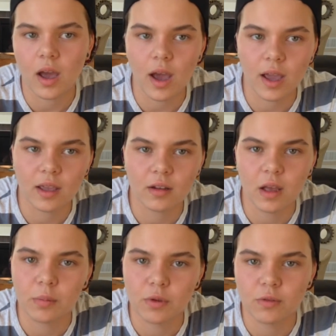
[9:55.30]
I can
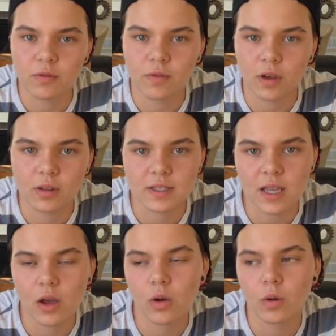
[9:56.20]
help you figure this
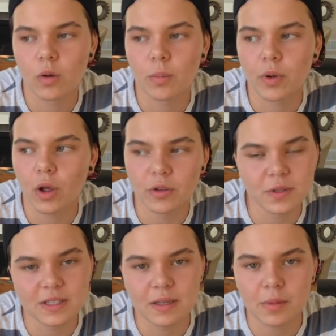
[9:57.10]
out. But
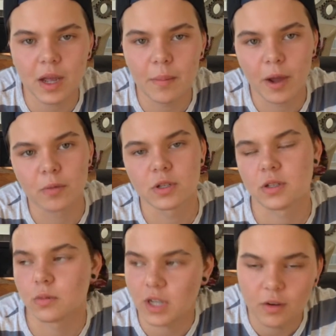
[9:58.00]
also at the same time, I was
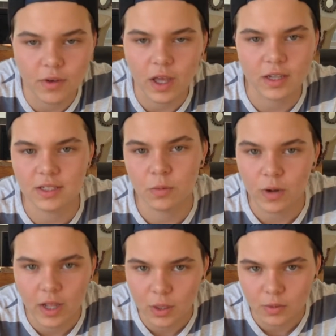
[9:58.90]
so terrified. I didn't
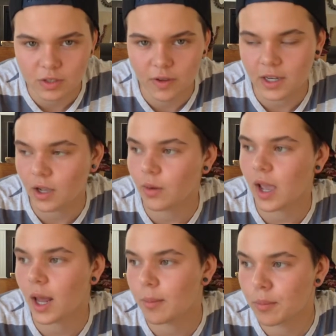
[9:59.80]
want anyone to find out.
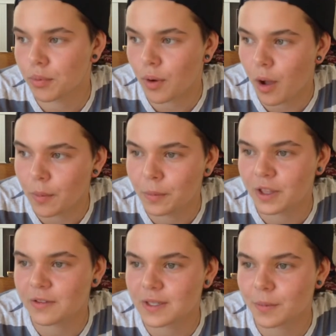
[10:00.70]
And I
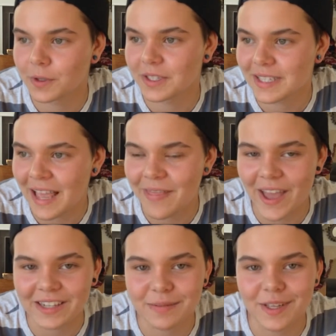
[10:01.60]
probably, if someone said
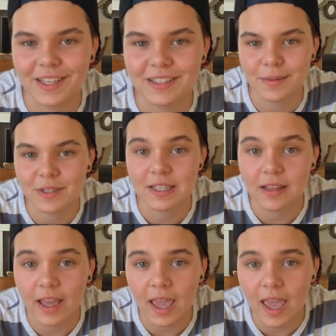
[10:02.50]
that to me someone said
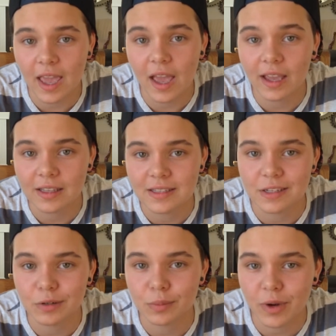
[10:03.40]
like, hey, I can
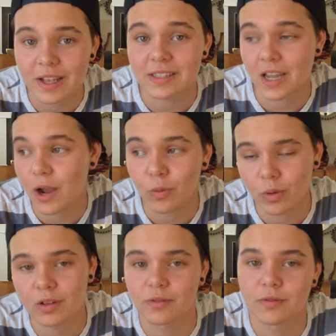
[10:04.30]
see you're depressed, I
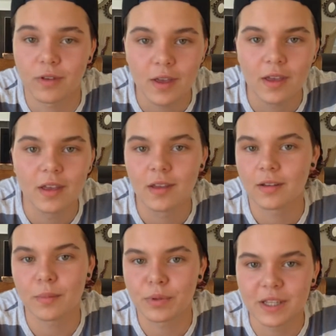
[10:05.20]
would have
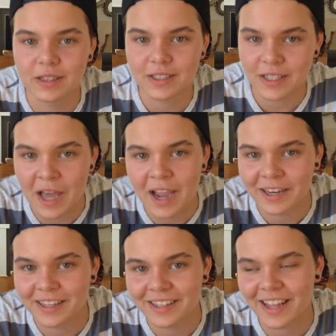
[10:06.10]
completely
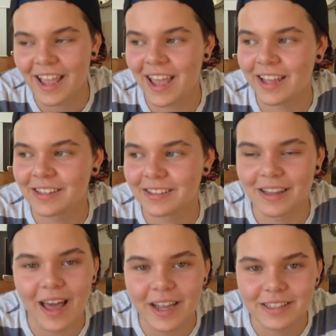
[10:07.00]
denied it and
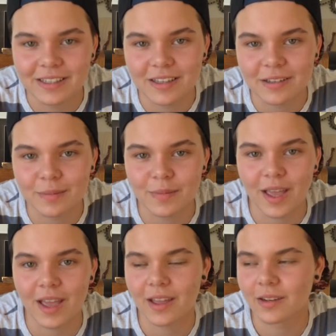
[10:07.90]
lied to them
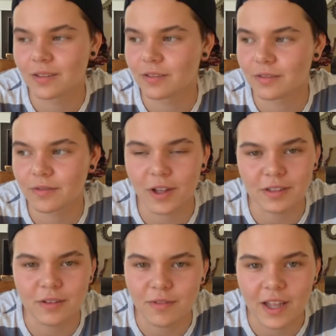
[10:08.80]
and
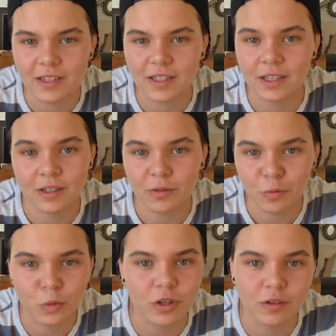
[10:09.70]
felt offended
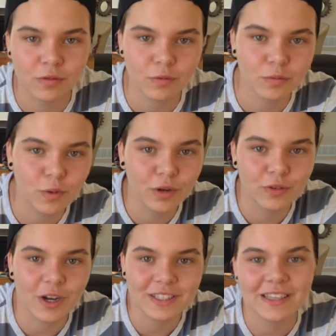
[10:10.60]
and would have
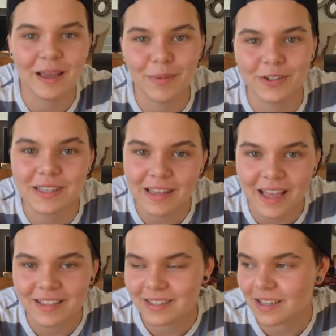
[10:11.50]
trusted that person
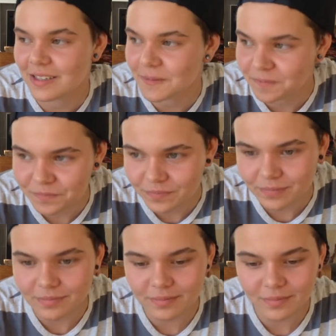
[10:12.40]
less. Because,
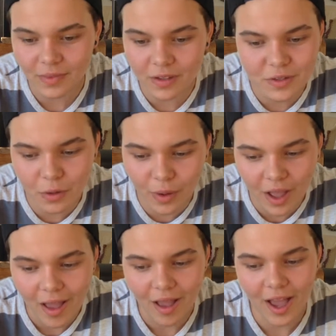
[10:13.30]
so
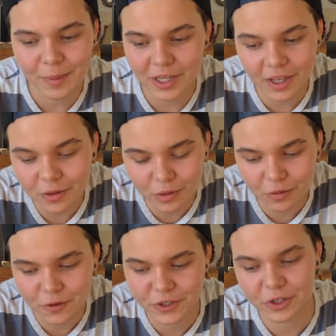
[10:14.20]
I mean, I don't
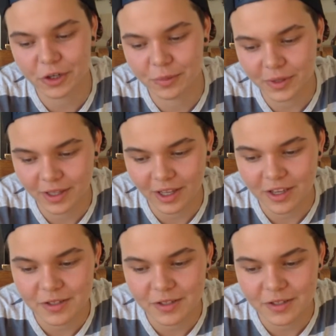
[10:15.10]
know for sure, but yeah.